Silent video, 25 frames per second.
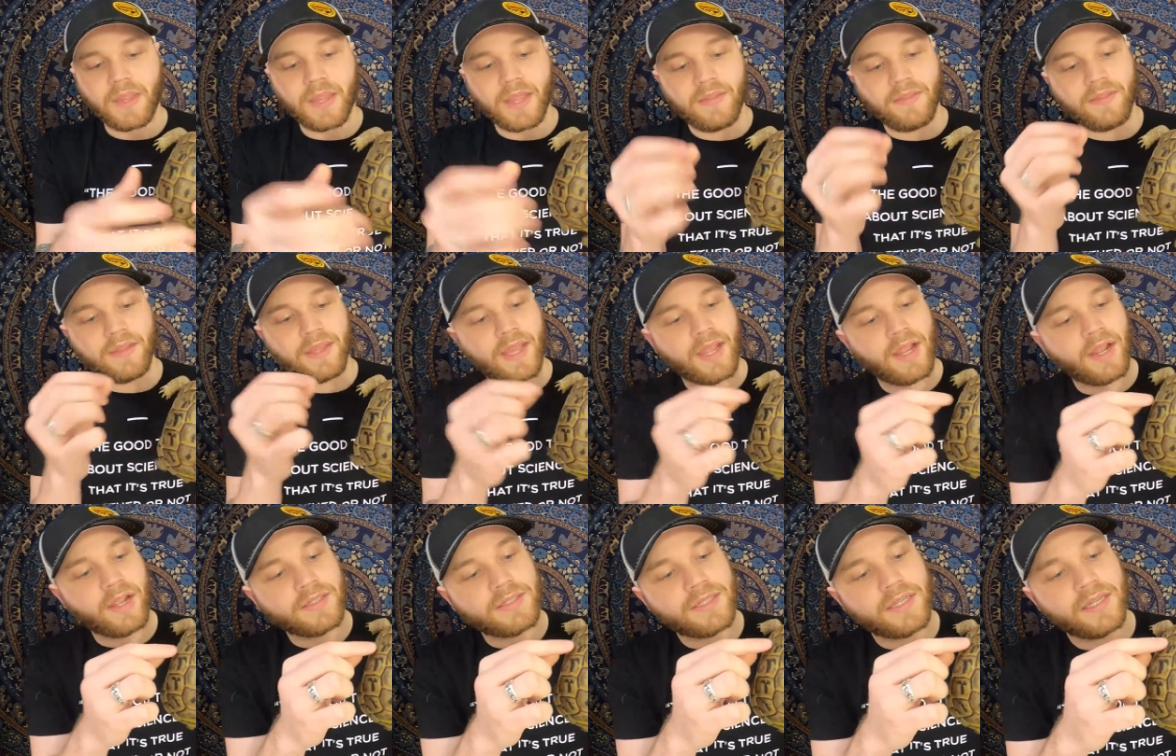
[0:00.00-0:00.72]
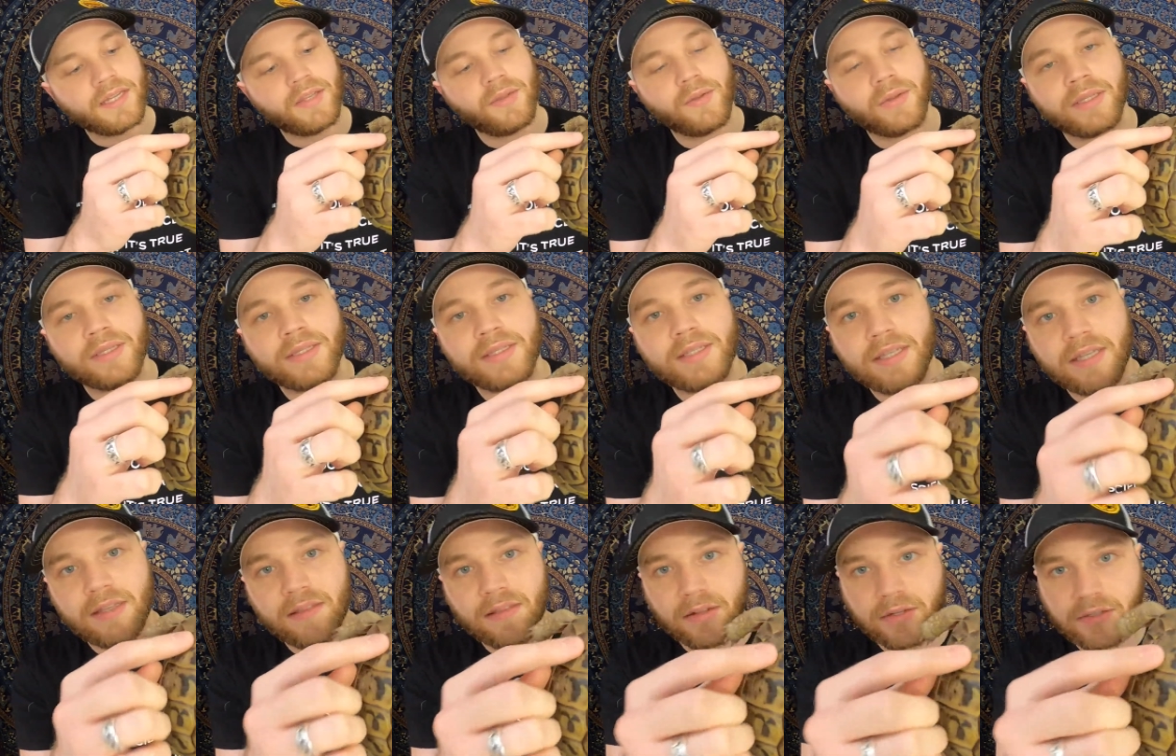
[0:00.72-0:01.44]
And the keratin, you can
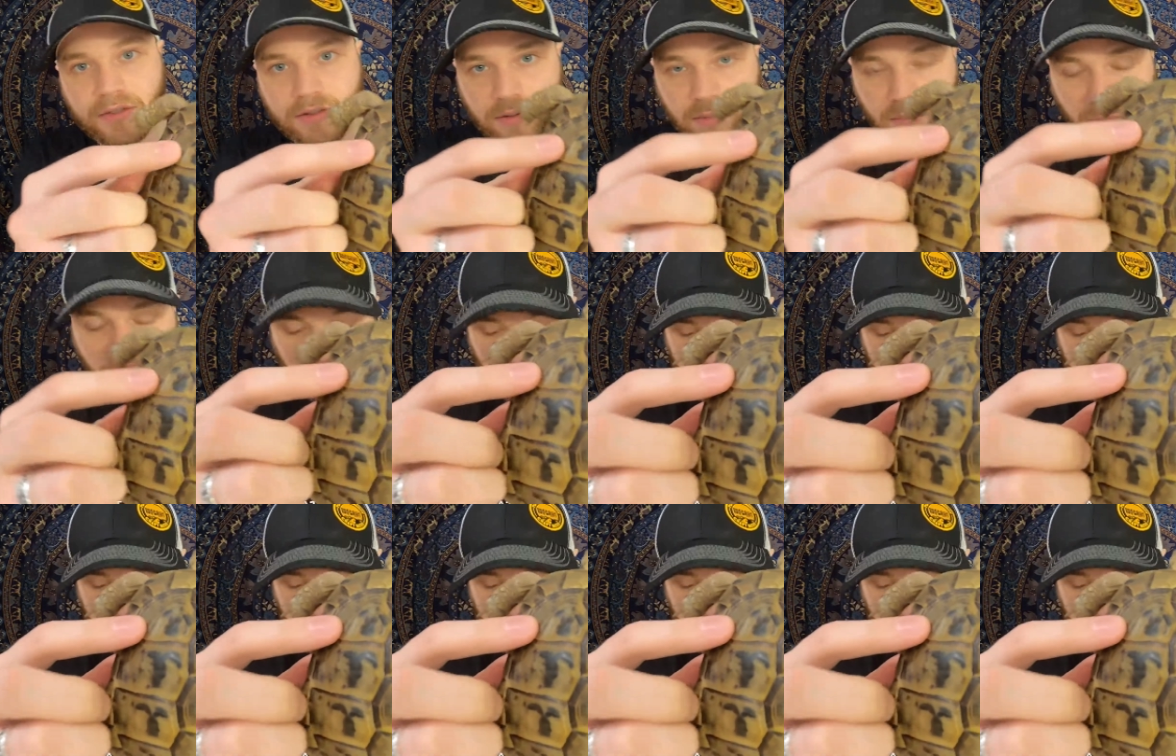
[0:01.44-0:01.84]
see there's some